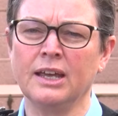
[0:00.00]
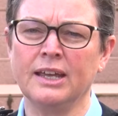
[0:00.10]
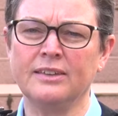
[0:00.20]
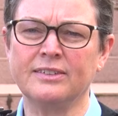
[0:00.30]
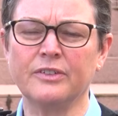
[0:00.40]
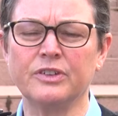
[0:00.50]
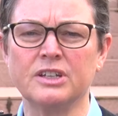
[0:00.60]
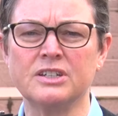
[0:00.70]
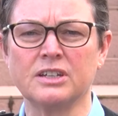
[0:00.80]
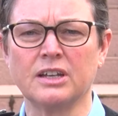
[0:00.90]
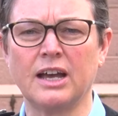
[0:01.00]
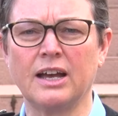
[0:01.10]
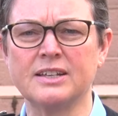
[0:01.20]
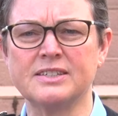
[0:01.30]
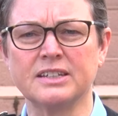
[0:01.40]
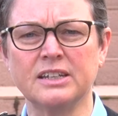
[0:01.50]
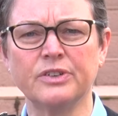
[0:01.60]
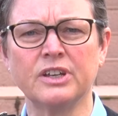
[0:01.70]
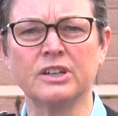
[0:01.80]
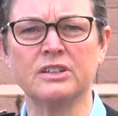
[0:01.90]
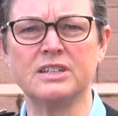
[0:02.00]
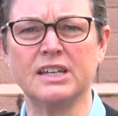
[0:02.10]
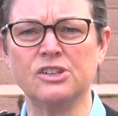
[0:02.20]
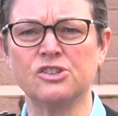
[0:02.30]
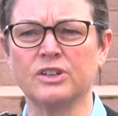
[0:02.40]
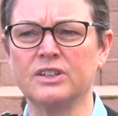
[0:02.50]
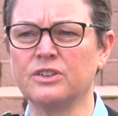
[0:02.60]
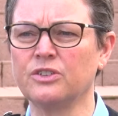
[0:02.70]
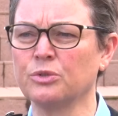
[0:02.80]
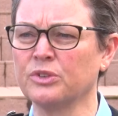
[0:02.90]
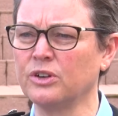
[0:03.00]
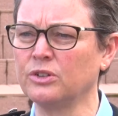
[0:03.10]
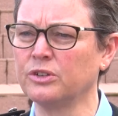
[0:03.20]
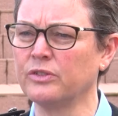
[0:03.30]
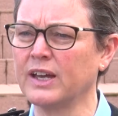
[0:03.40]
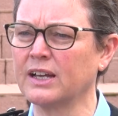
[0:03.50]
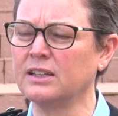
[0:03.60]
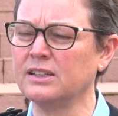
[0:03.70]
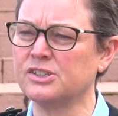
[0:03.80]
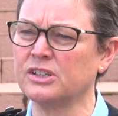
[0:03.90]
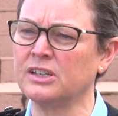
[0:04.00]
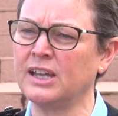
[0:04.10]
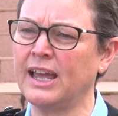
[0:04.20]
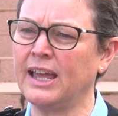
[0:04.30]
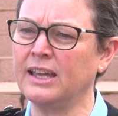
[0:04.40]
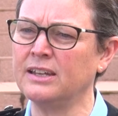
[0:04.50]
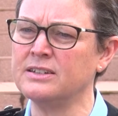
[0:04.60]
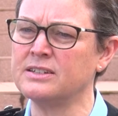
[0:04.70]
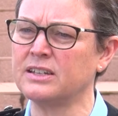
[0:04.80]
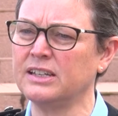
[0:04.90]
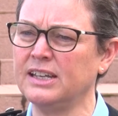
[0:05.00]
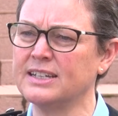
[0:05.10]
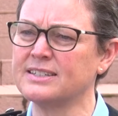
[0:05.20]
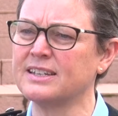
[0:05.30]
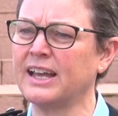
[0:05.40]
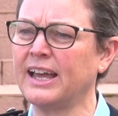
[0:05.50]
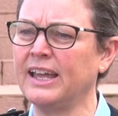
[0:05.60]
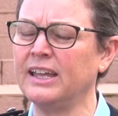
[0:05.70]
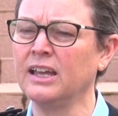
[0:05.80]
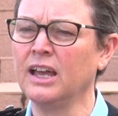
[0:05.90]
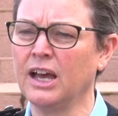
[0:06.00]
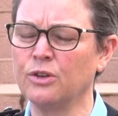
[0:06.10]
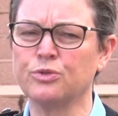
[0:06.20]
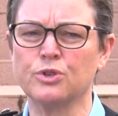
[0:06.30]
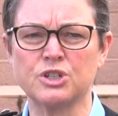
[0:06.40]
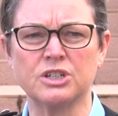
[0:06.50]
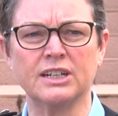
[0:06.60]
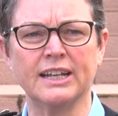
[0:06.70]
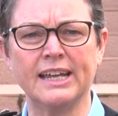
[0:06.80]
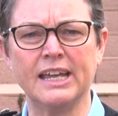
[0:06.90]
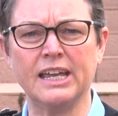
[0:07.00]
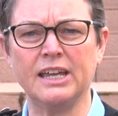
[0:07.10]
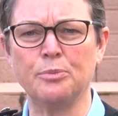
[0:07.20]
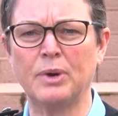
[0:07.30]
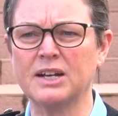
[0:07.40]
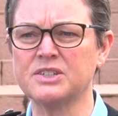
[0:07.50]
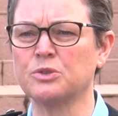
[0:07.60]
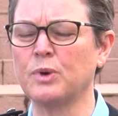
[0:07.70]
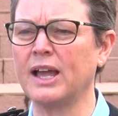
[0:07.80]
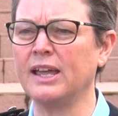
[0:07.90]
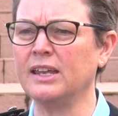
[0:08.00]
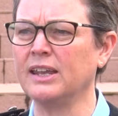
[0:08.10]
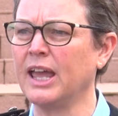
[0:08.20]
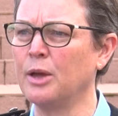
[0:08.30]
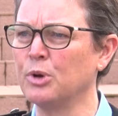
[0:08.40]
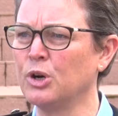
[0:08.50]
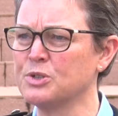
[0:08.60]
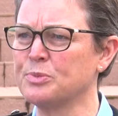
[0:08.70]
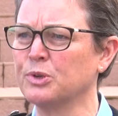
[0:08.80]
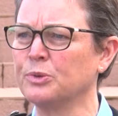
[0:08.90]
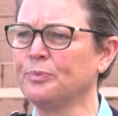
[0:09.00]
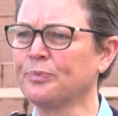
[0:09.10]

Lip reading: He suffered significant injuries as a result of that collision, and yesterday, unfortunately, he passed away in Canberra Hospital.